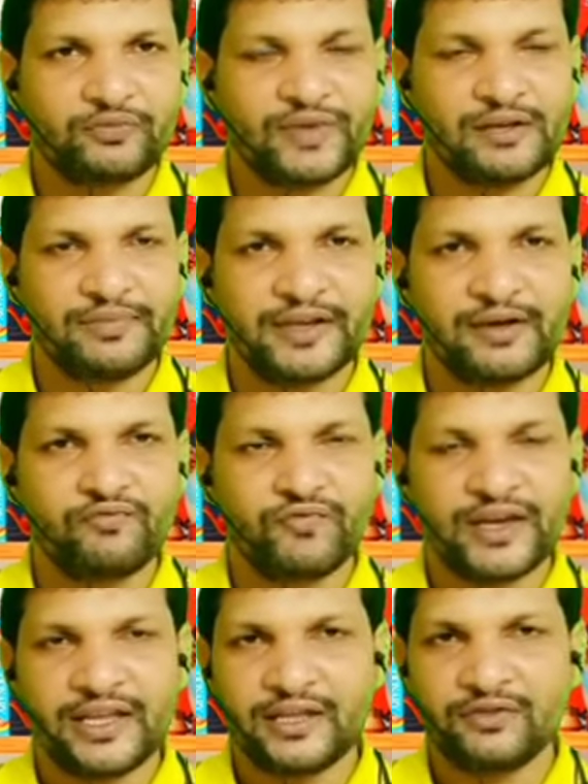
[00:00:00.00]
which will
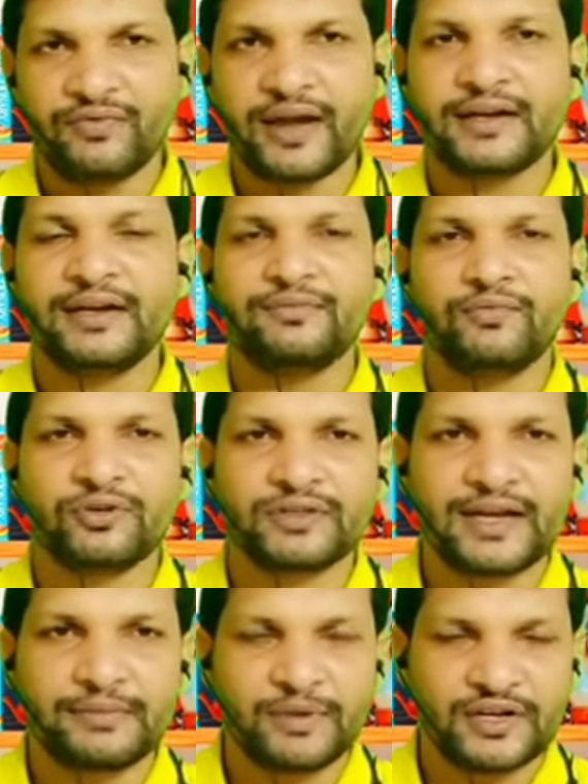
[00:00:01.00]
become very
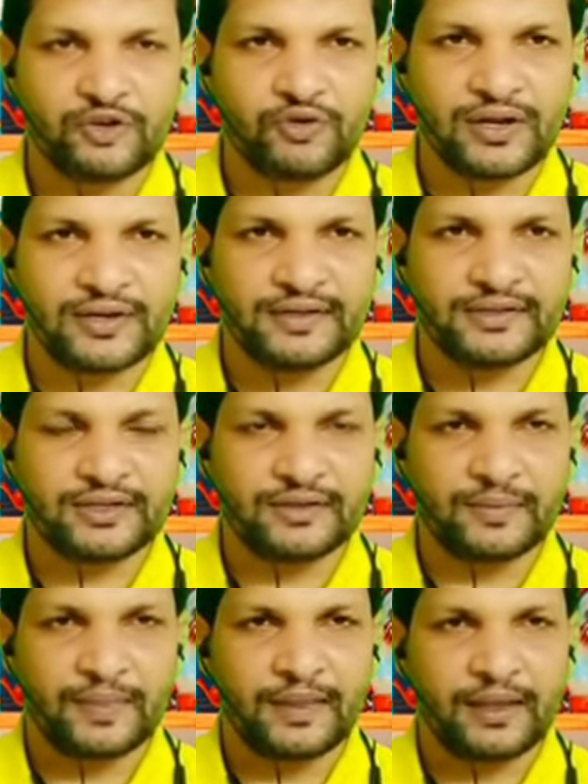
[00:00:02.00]
effective for that particular
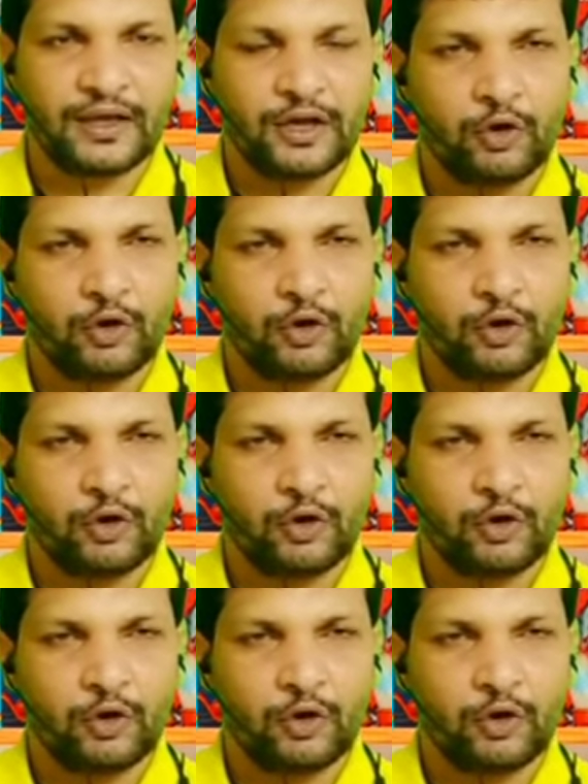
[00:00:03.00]
region.